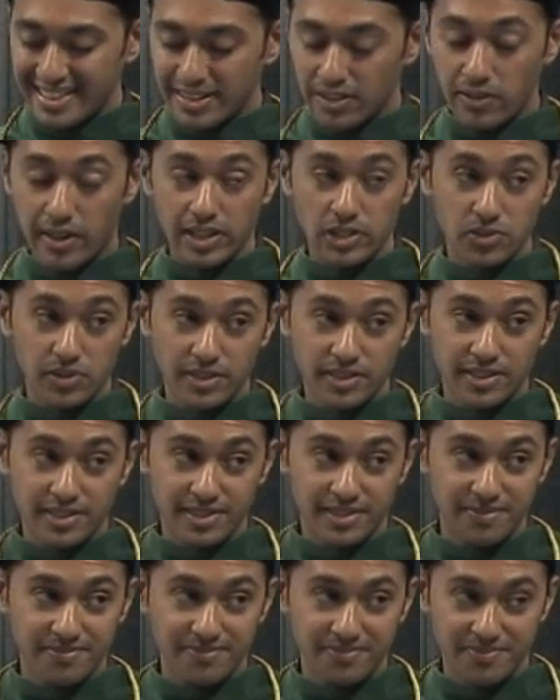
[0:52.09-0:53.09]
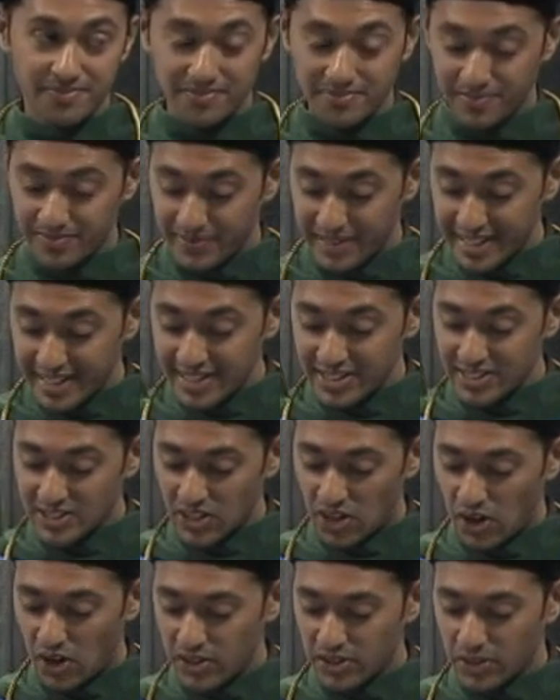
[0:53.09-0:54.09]
Graduates,
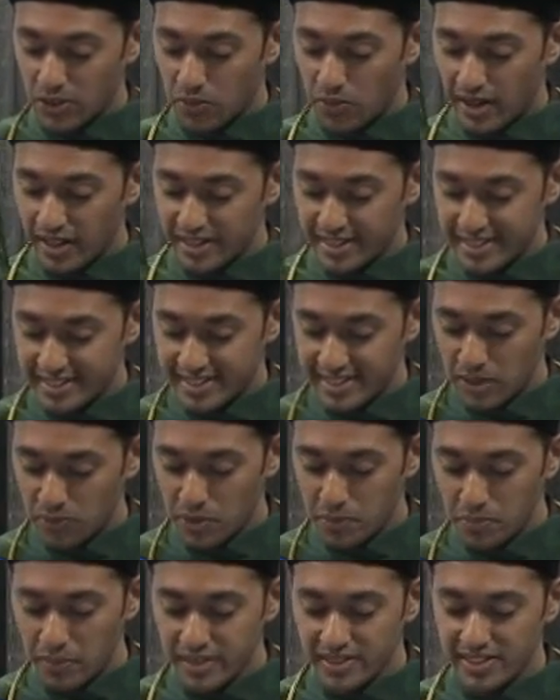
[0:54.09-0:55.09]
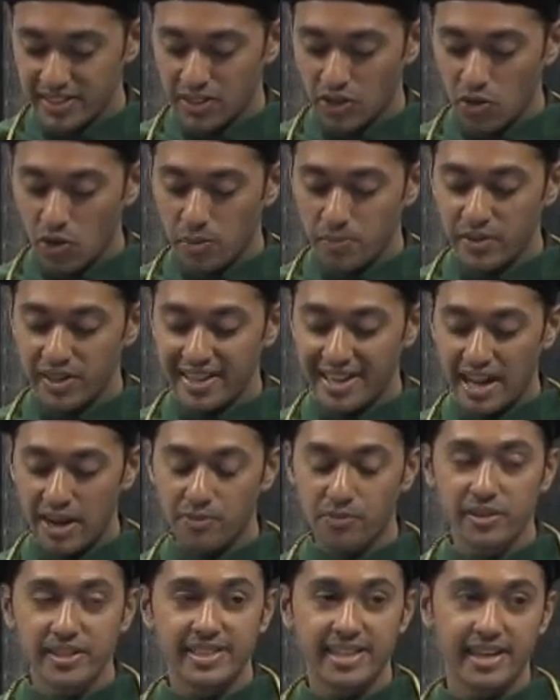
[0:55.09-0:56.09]
these are the qualities that we must incorporate
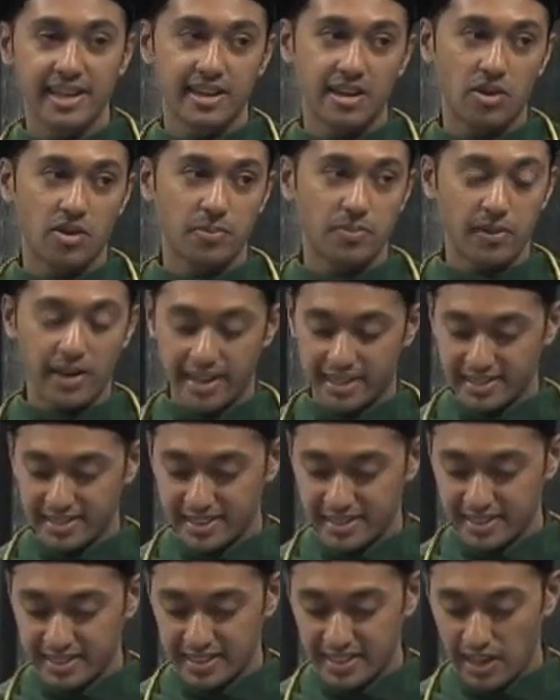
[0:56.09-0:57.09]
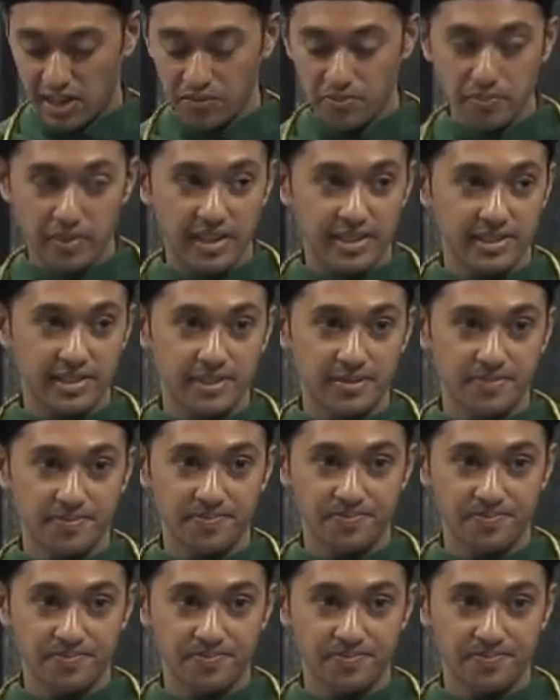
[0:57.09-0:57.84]
every day in our practice of medicine.